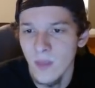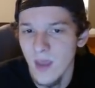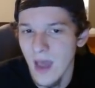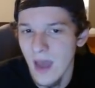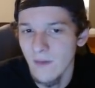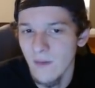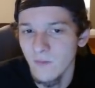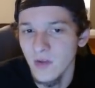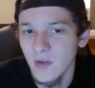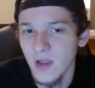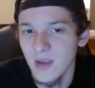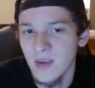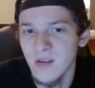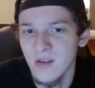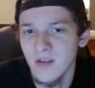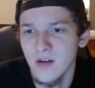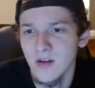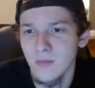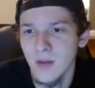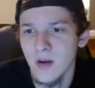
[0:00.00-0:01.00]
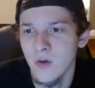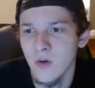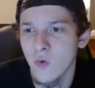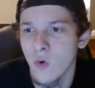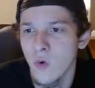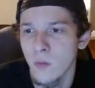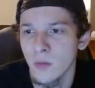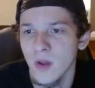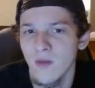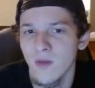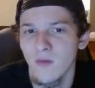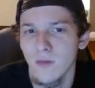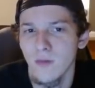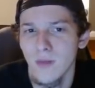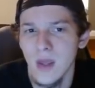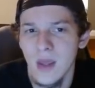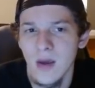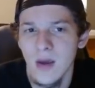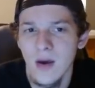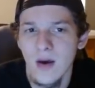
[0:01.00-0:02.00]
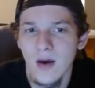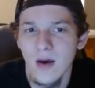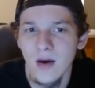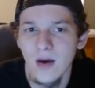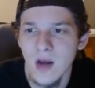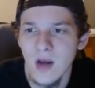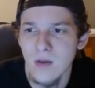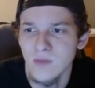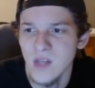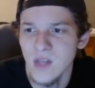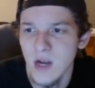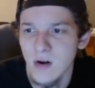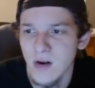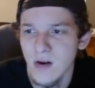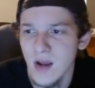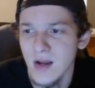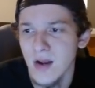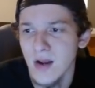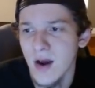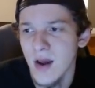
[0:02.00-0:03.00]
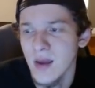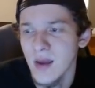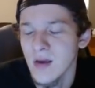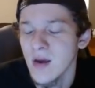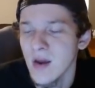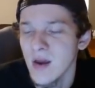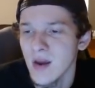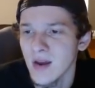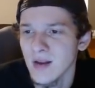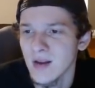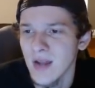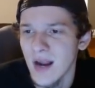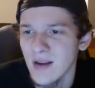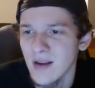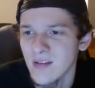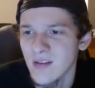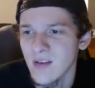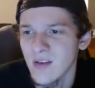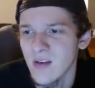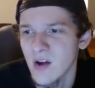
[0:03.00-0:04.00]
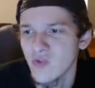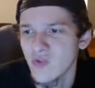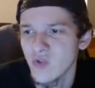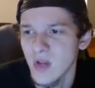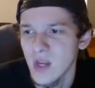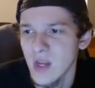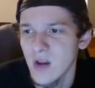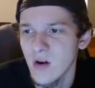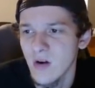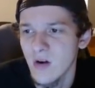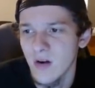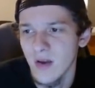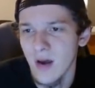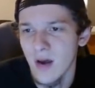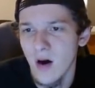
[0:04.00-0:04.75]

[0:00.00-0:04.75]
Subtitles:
I feel like he's going to be a core play for me come Saturday night. 9,600 here